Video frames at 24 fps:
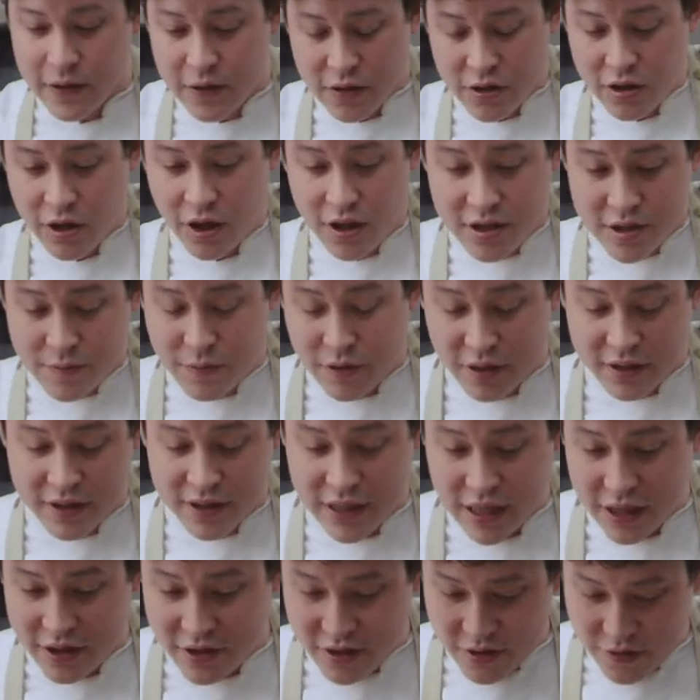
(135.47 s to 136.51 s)
toss them all
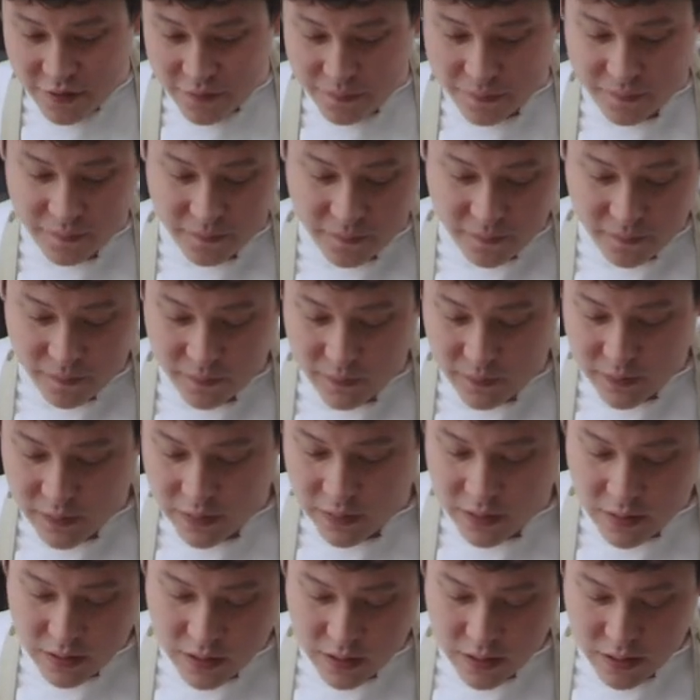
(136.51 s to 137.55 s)
together.
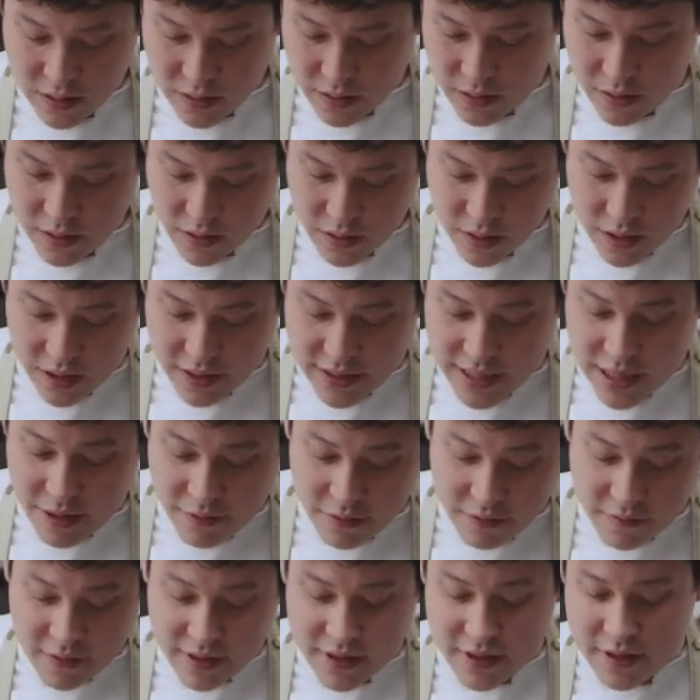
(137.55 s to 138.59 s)
And now
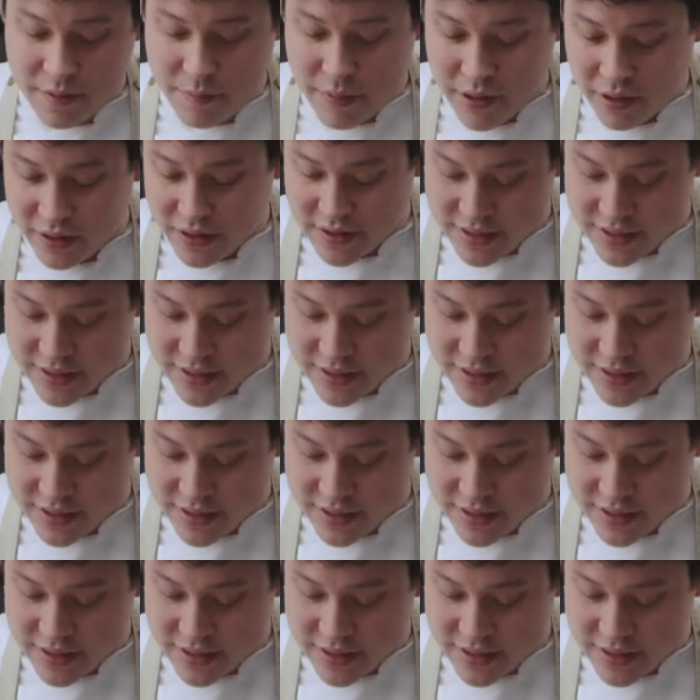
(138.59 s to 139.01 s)
we're ready to build a